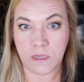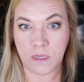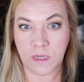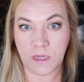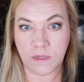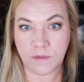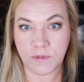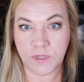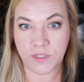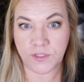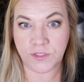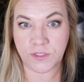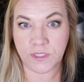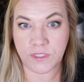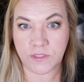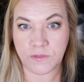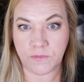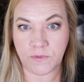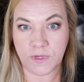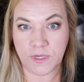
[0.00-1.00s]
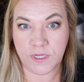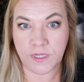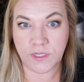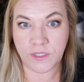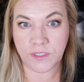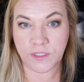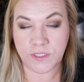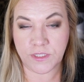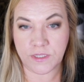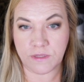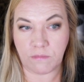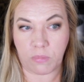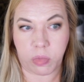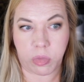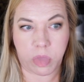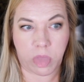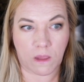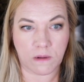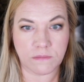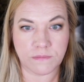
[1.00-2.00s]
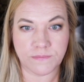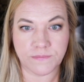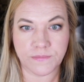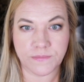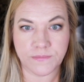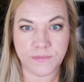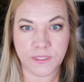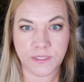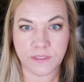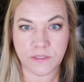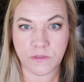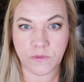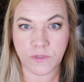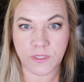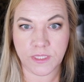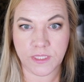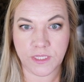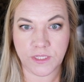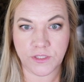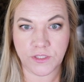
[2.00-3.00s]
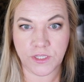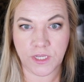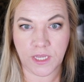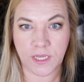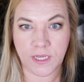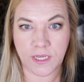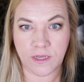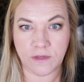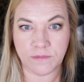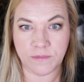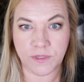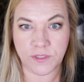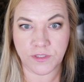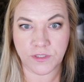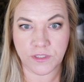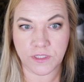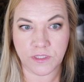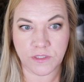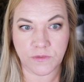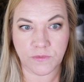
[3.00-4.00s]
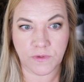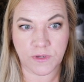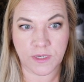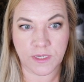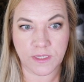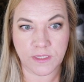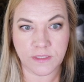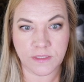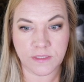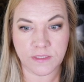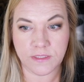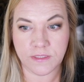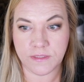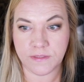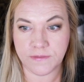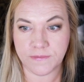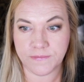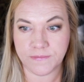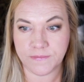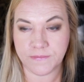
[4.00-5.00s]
how much this one is. Let's quickly check how much this one is.